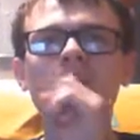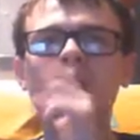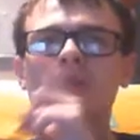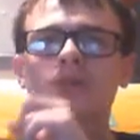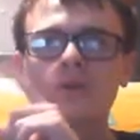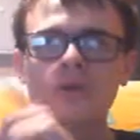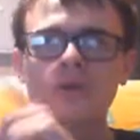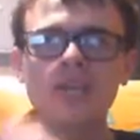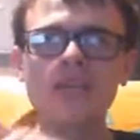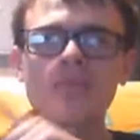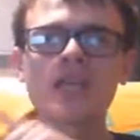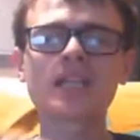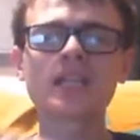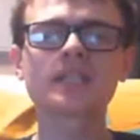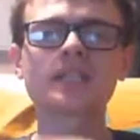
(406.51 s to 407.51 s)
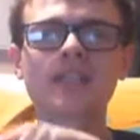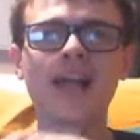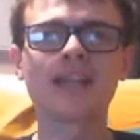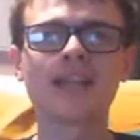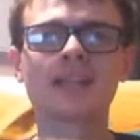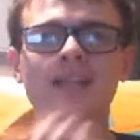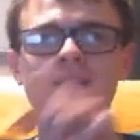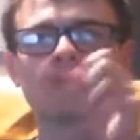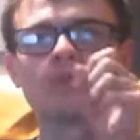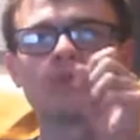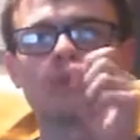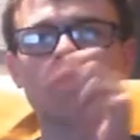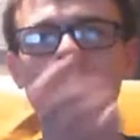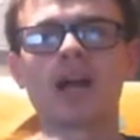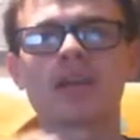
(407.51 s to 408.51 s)
Could he be a stand in for
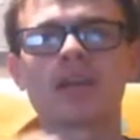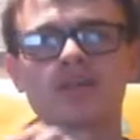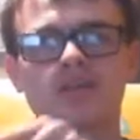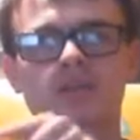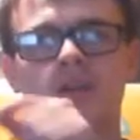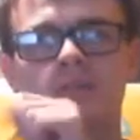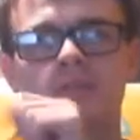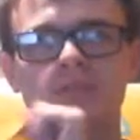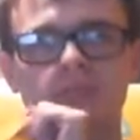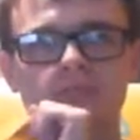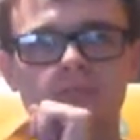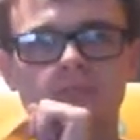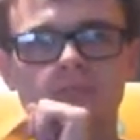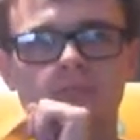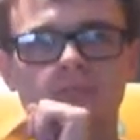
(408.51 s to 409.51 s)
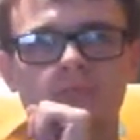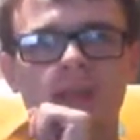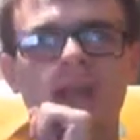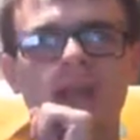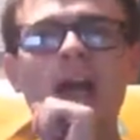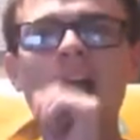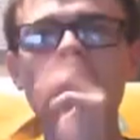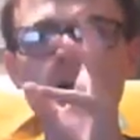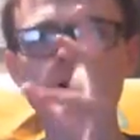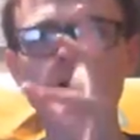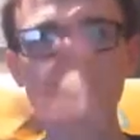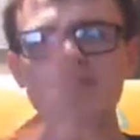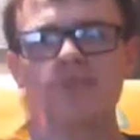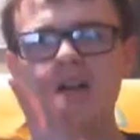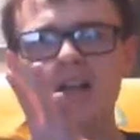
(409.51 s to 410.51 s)
Microsoft? Now,
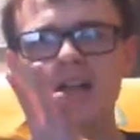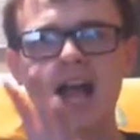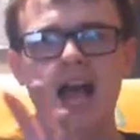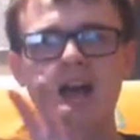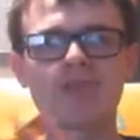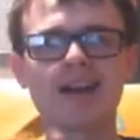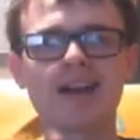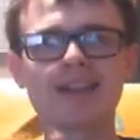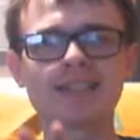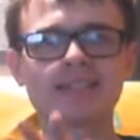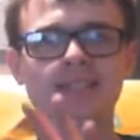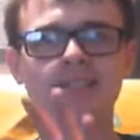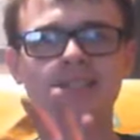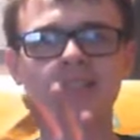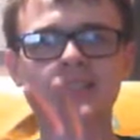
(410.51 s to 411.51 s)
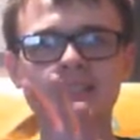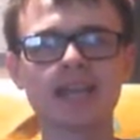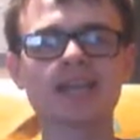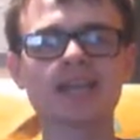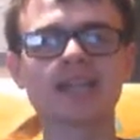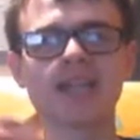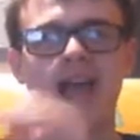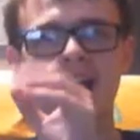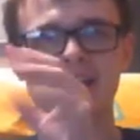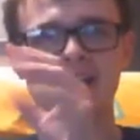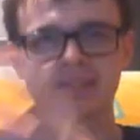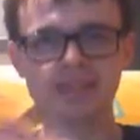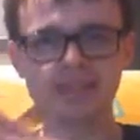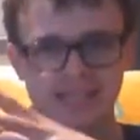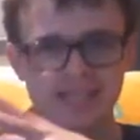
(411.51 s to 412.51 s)
he's not outright uh, stated
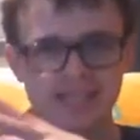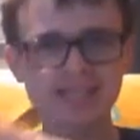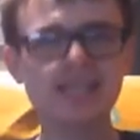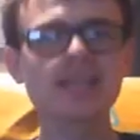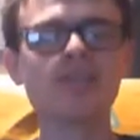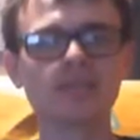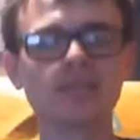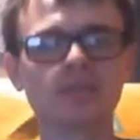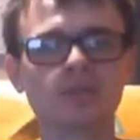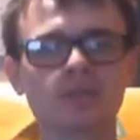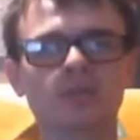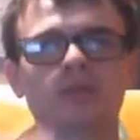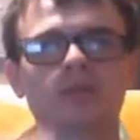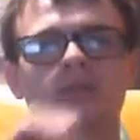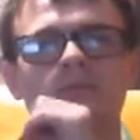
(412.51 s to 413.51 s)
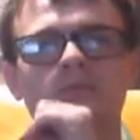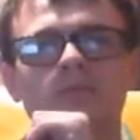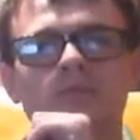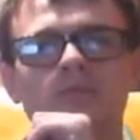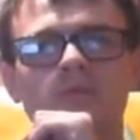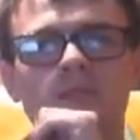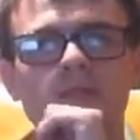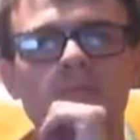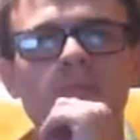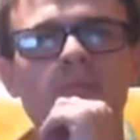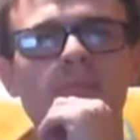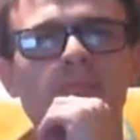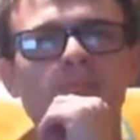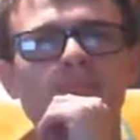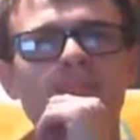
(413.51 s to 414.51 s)
as evil
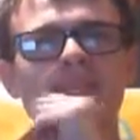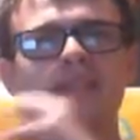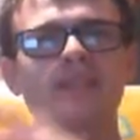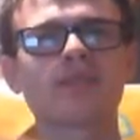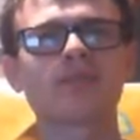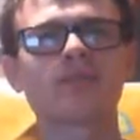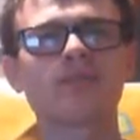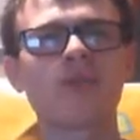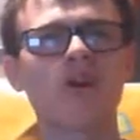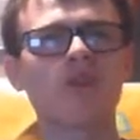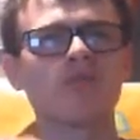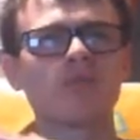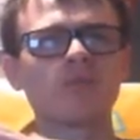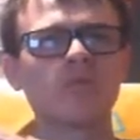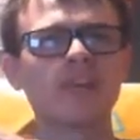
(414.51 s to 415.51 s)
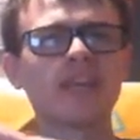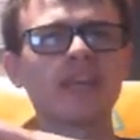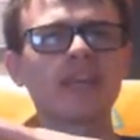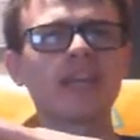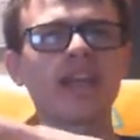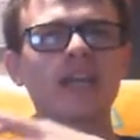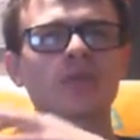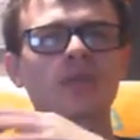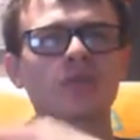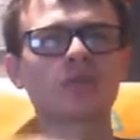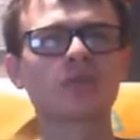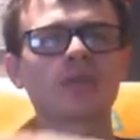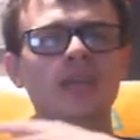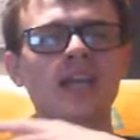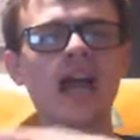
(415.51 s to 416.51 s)
but he's not really a
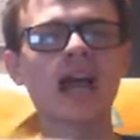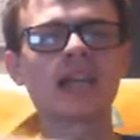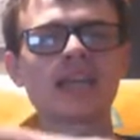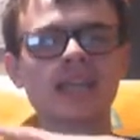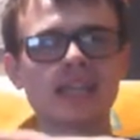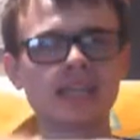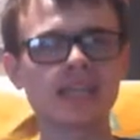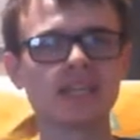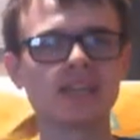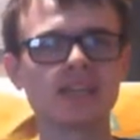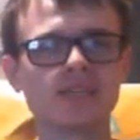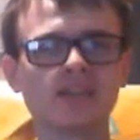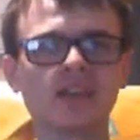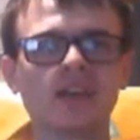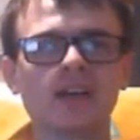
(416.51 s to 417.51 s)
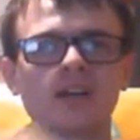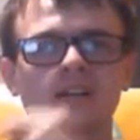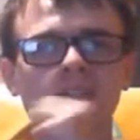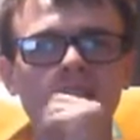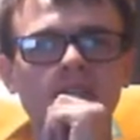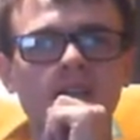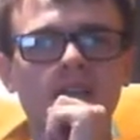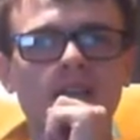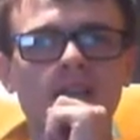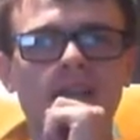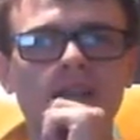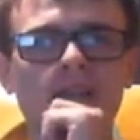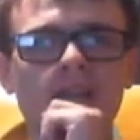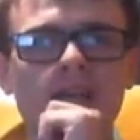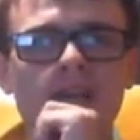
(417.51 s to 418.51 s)
good guy either.
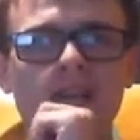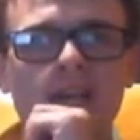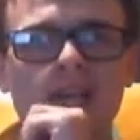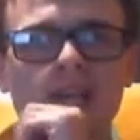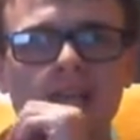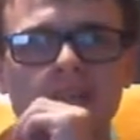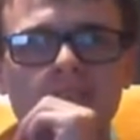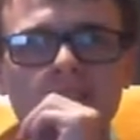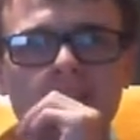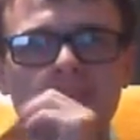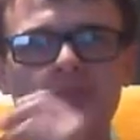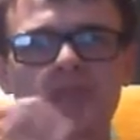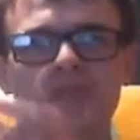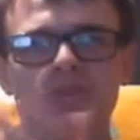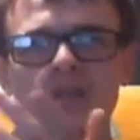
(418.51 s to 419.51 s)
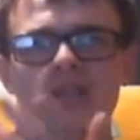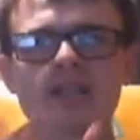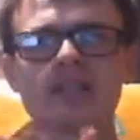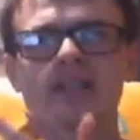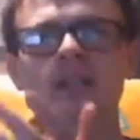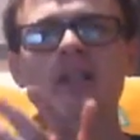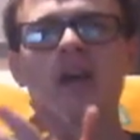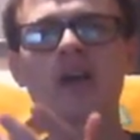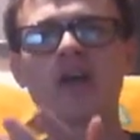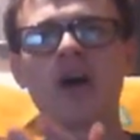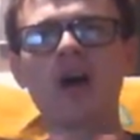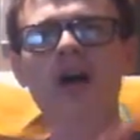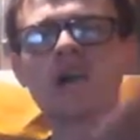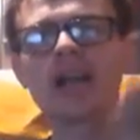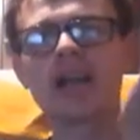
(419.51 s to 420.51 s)
Like you couldn't go,
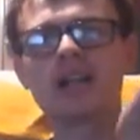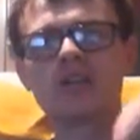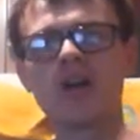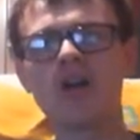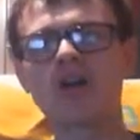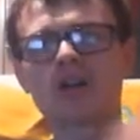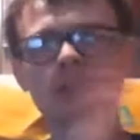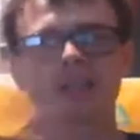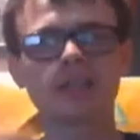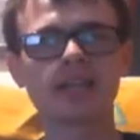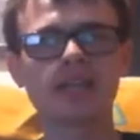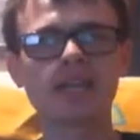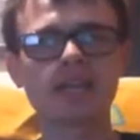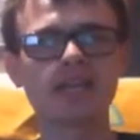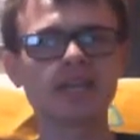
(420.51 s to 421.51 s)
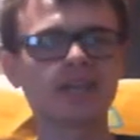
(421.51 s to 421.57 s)
oh yeah, log, he's